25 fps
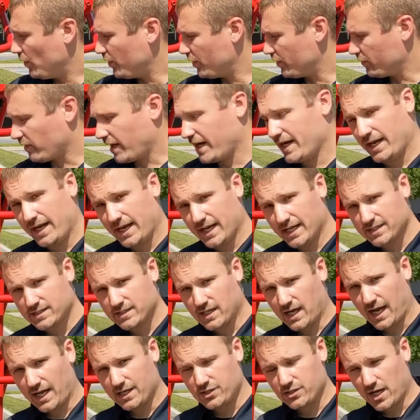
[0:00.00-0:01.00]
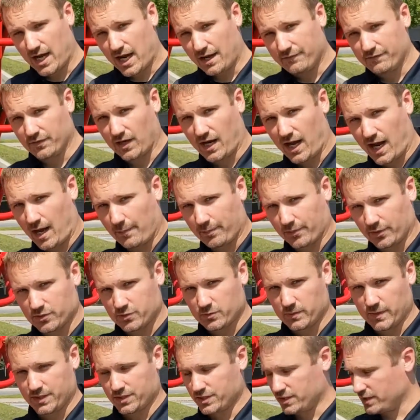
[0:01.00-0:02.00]
On the right hand side, you have your
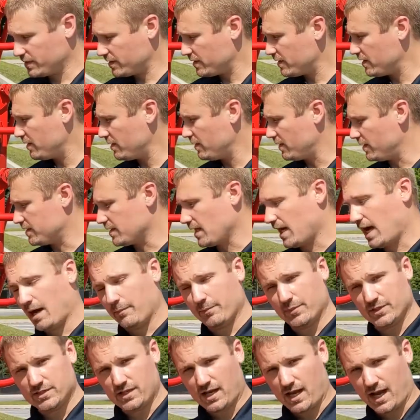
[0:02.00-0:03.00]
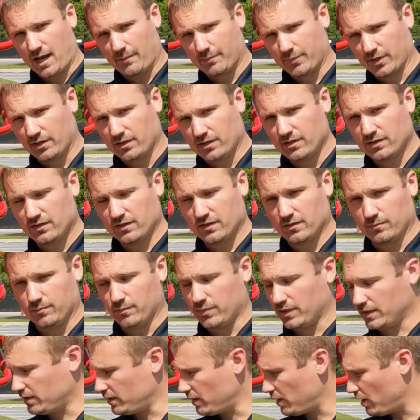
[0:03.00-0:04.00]
hopper switches. The top is hopper, the
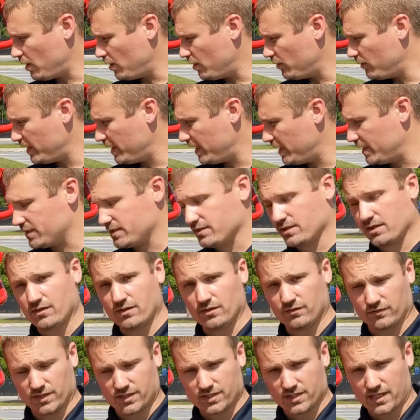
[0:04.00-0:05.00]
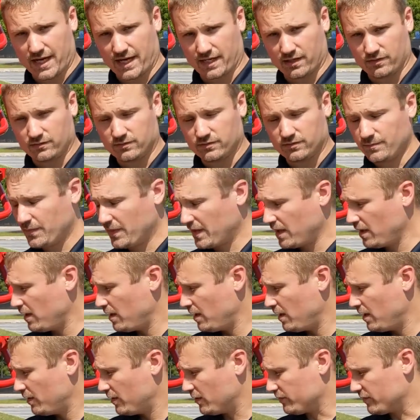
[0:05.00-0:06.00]
below is the recycle.
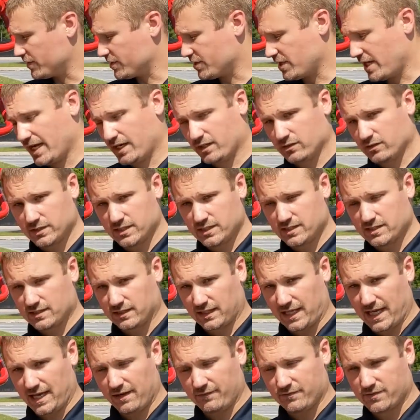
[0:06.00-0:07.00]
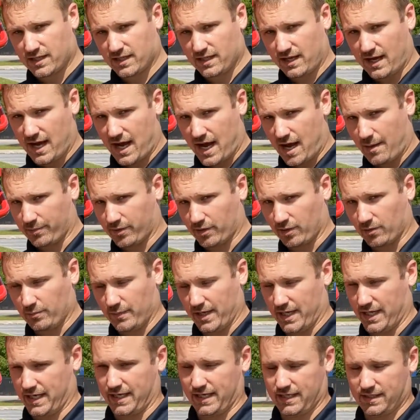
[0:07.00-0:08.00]
The recycle is slave to the
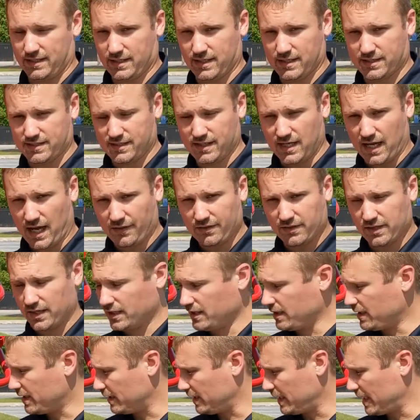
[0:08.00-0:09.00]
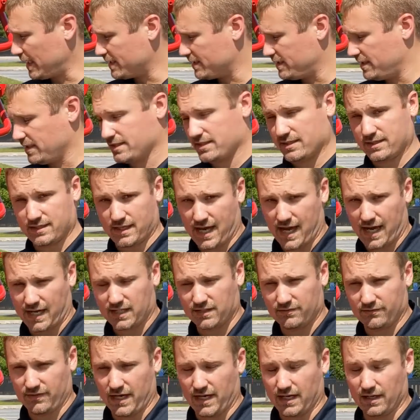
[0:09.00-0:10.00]
hopper, meaning it does nothing unless this is
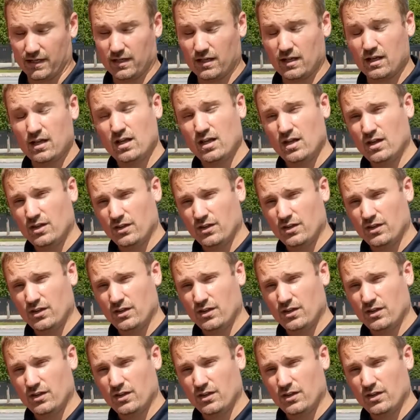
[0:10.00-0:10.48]
activated.